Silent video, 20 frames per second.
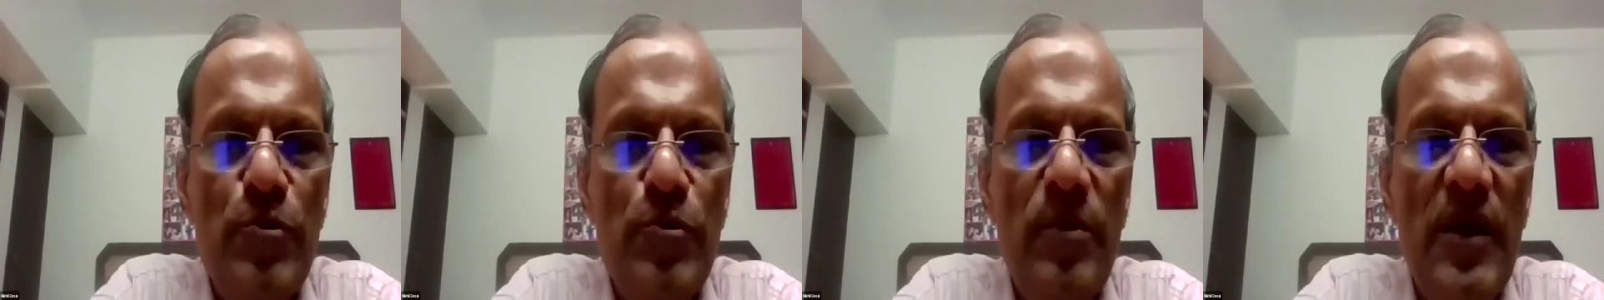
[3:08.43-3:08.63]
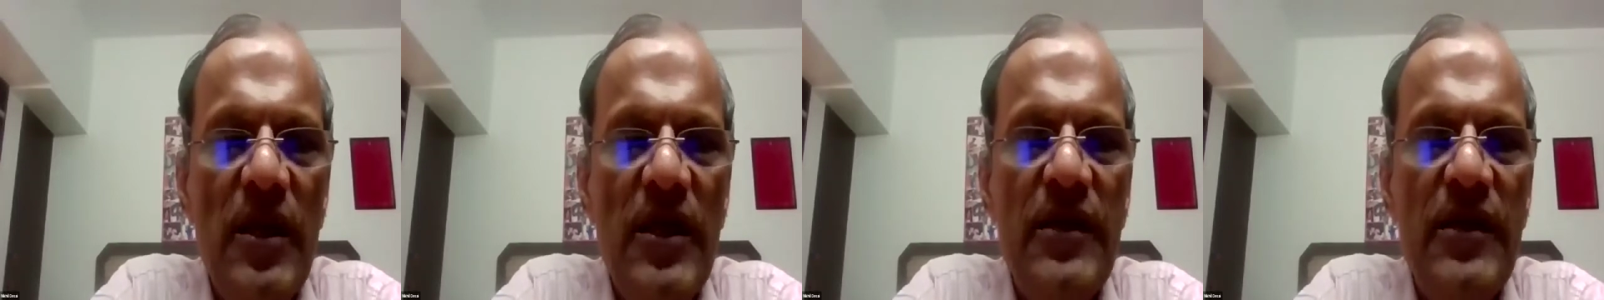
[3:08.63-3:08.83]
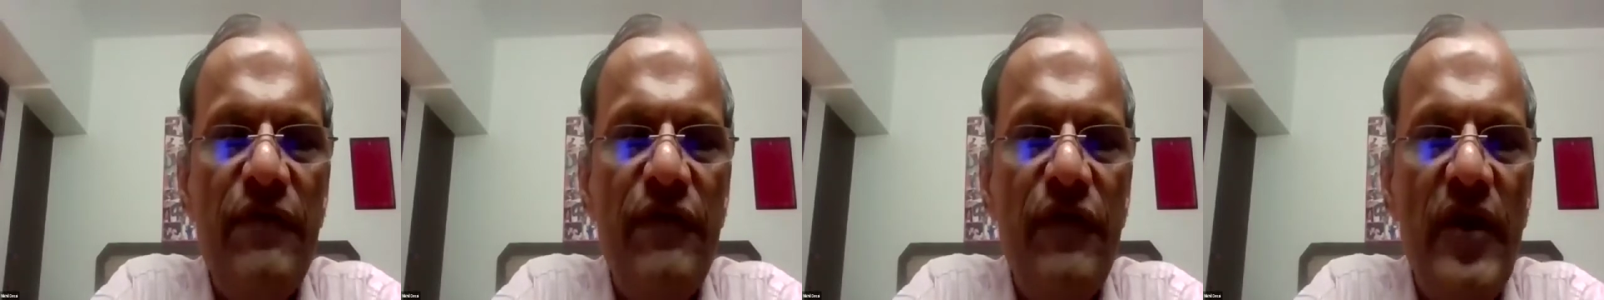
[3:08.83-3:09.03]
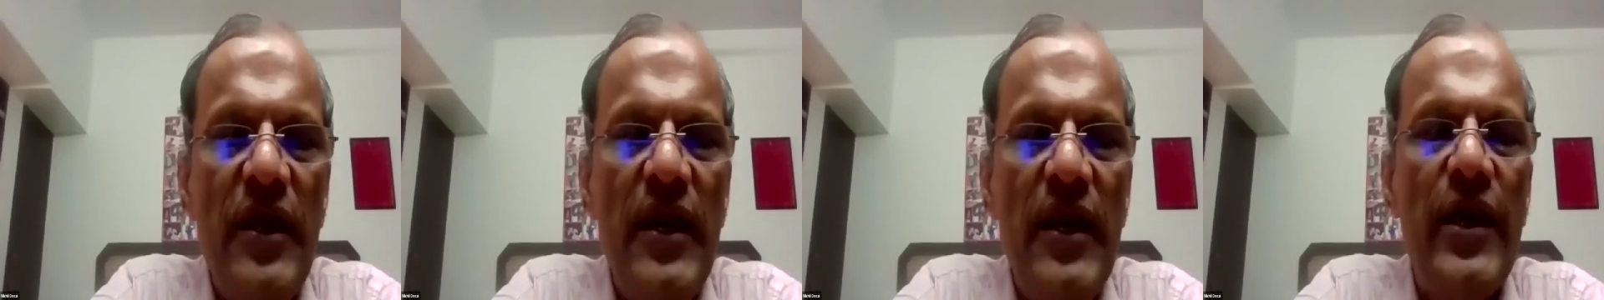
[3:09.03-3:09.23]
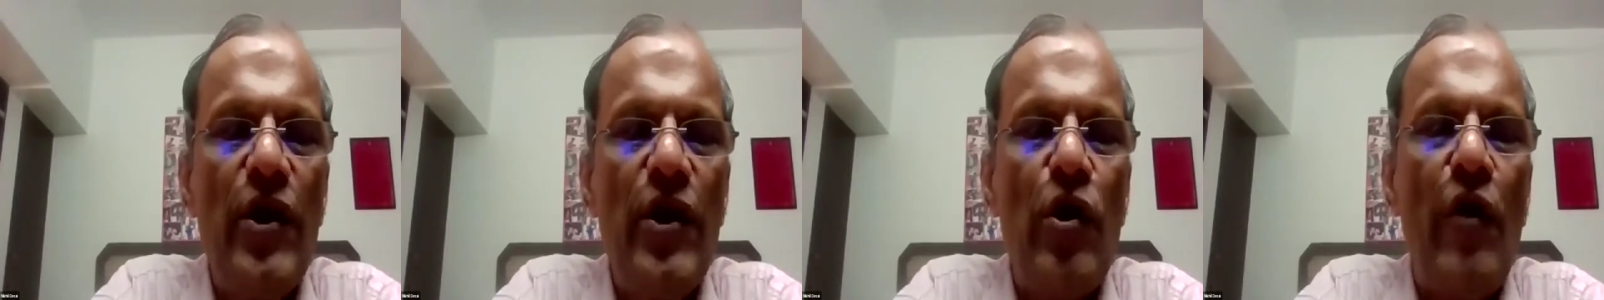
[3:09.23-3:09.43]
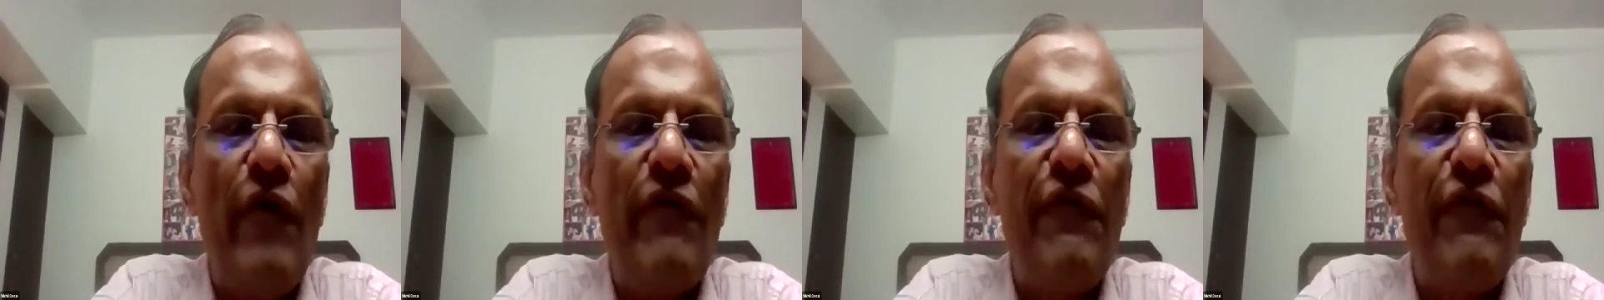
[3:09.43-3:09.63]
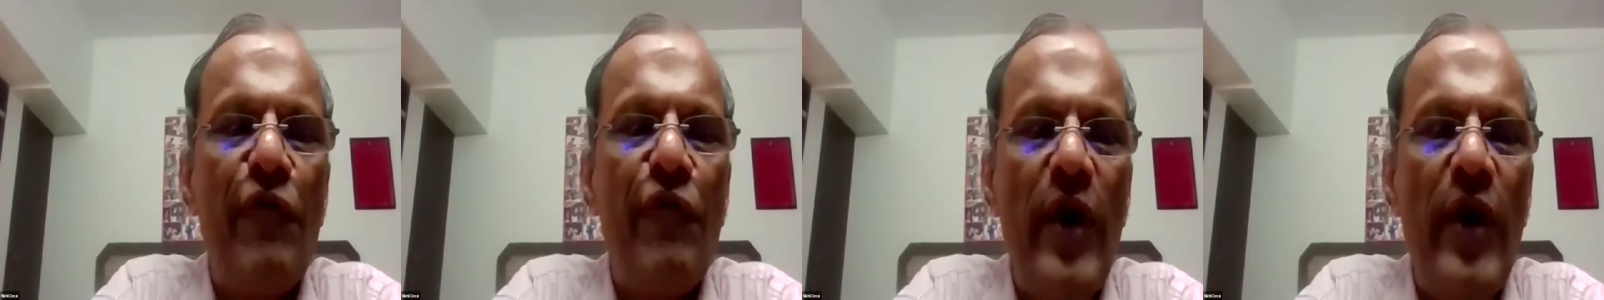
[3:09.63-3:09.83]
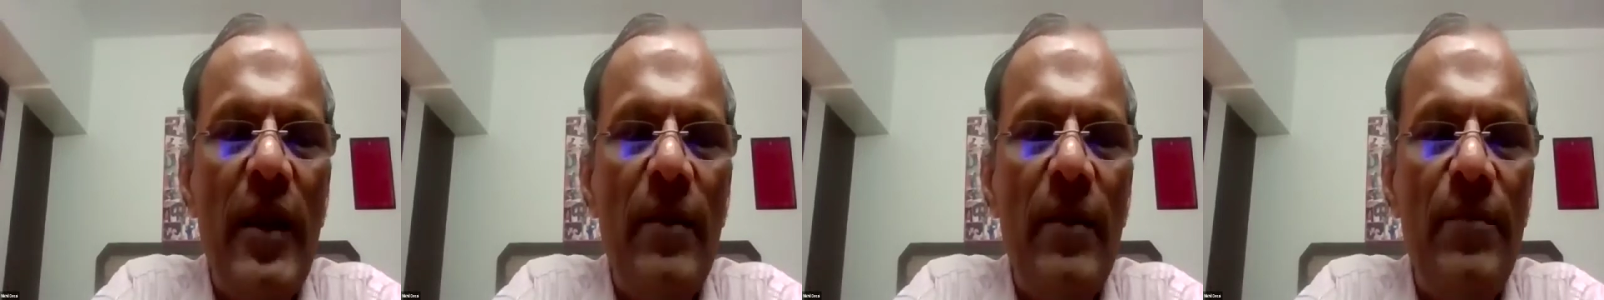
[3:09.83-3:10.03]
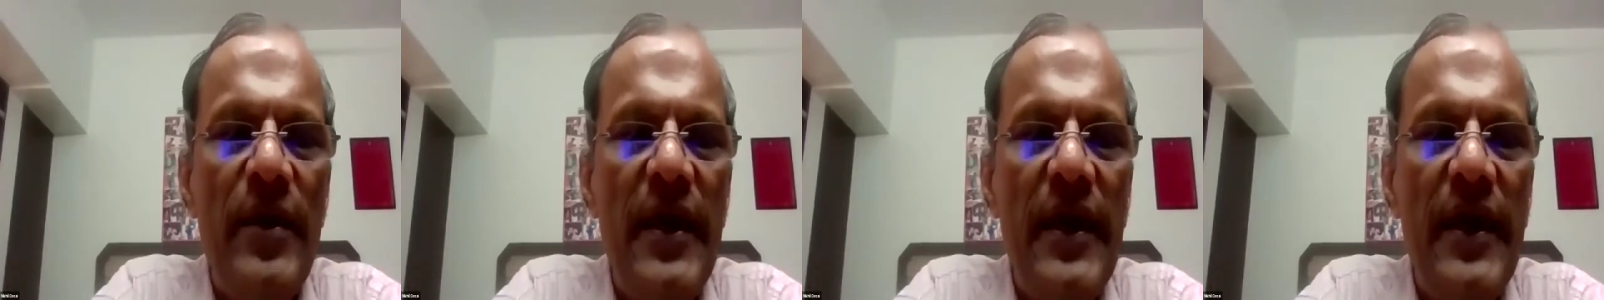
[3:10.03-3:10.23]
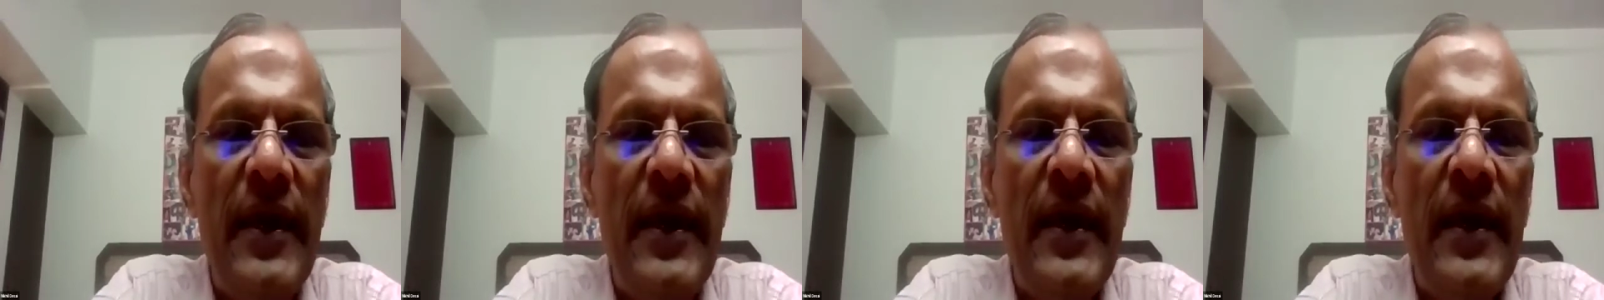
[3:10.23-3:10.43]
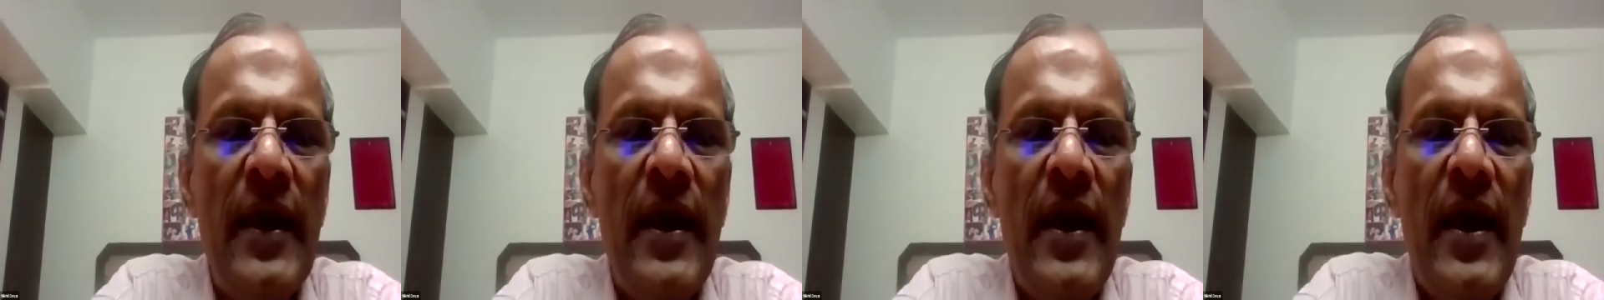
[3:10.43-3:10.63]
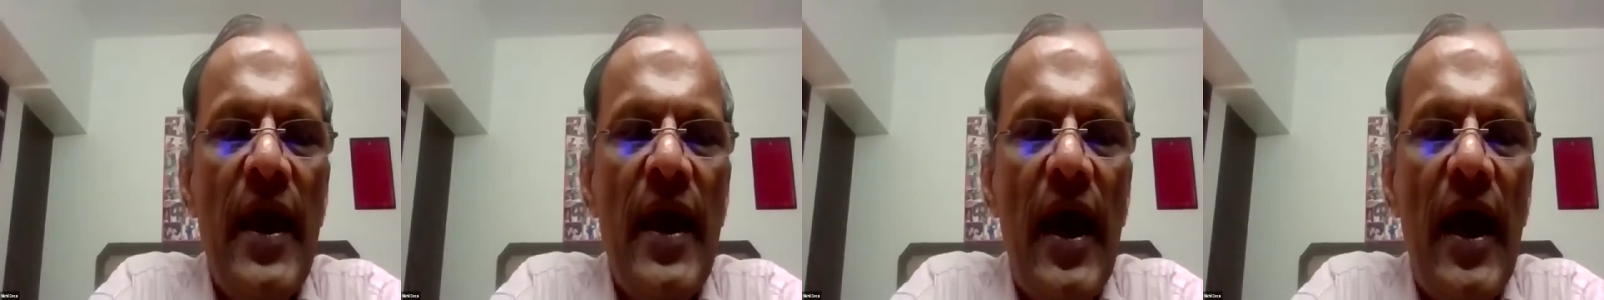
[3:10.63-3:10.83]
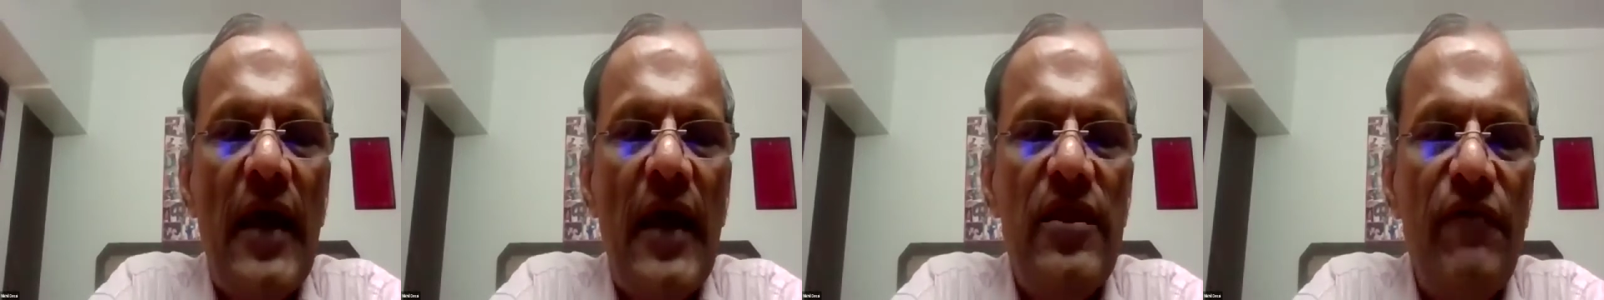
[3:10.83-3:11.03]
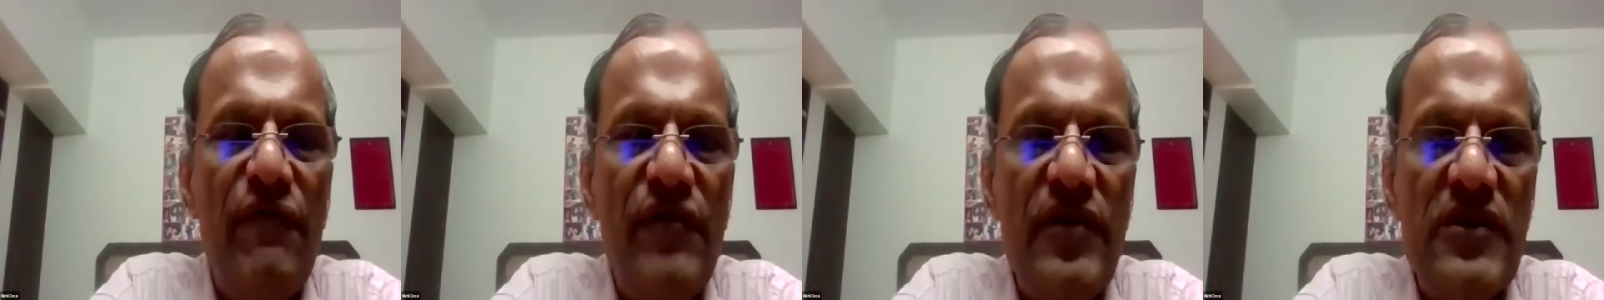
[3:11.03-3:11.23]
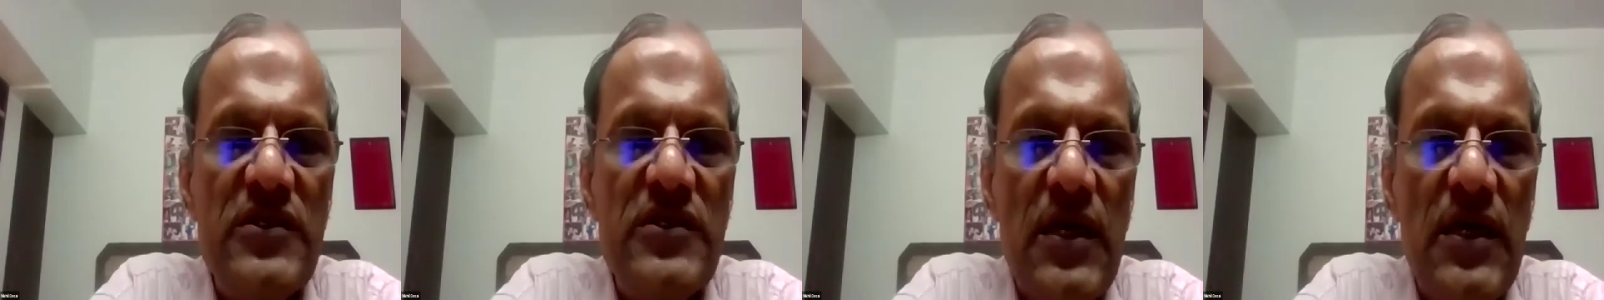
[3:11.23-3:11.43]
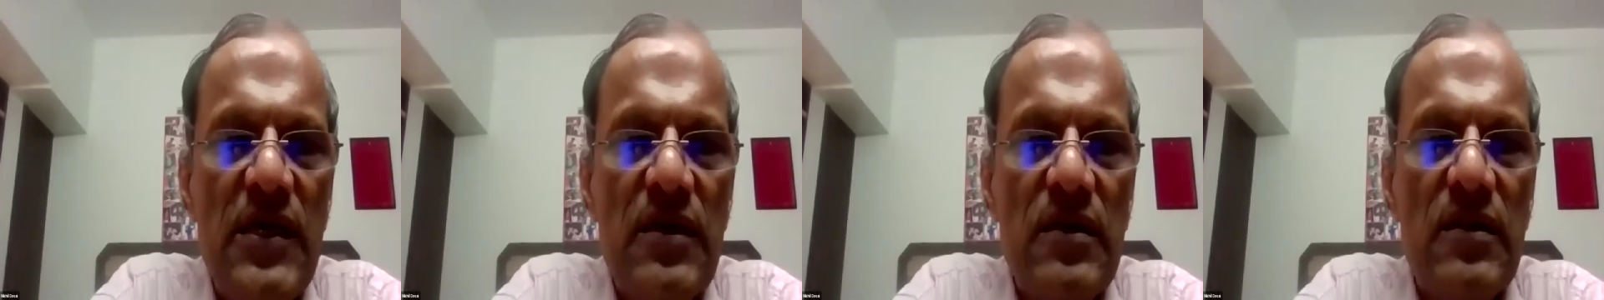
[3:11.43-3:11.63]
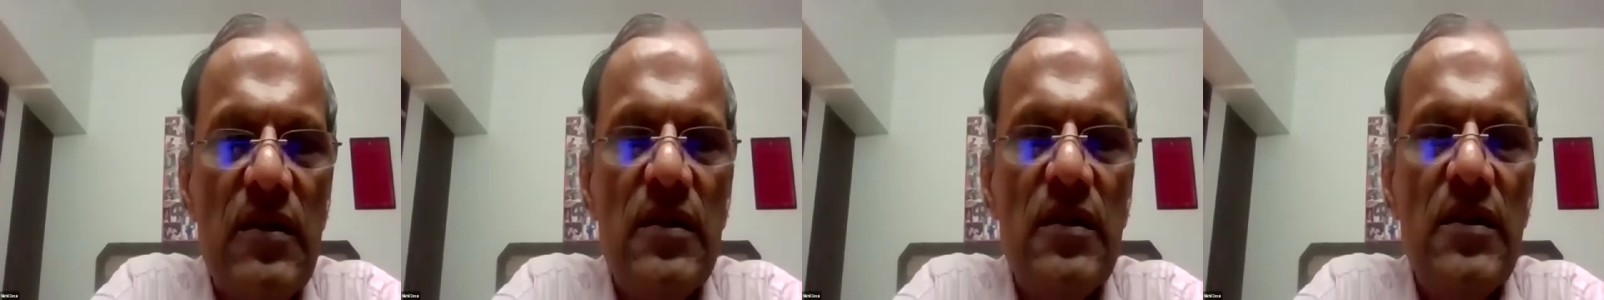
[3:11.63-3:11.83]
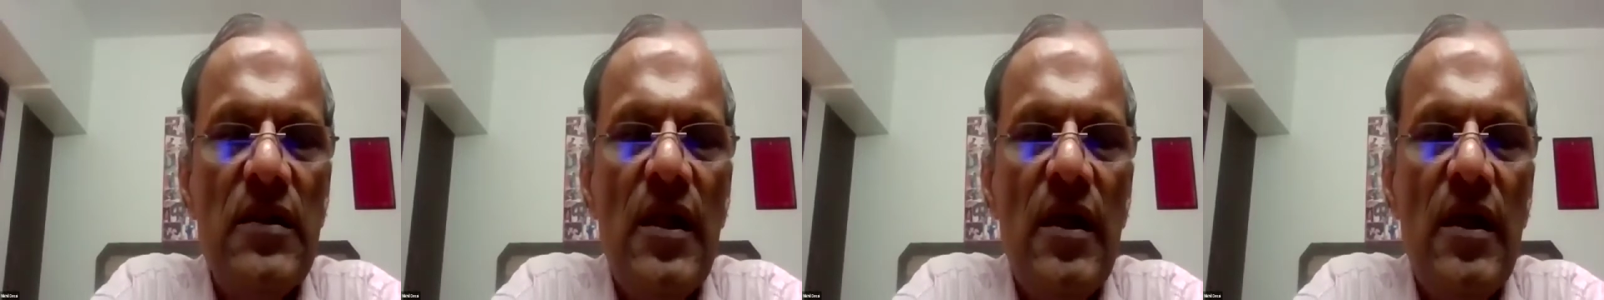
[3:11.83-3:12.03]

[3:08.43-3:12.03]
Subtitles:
a jubilant feeling of well-being at the physical,